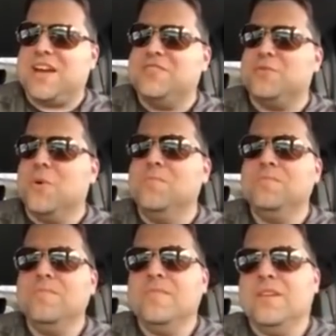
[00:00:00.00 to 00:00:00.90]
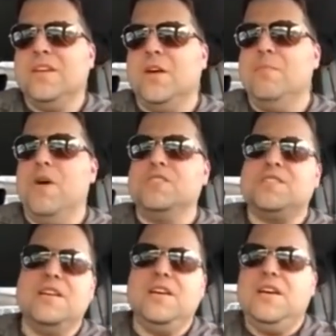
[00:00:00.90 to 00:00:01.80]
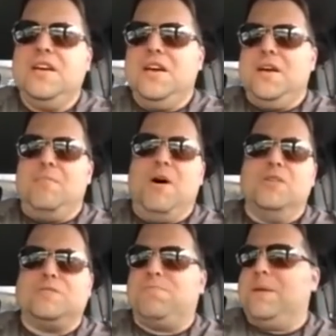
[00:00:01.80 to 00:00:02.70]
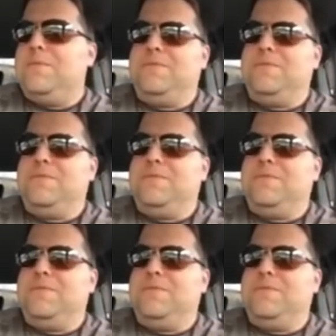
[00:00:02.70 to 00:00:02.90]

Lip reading: schedule. You know, most fans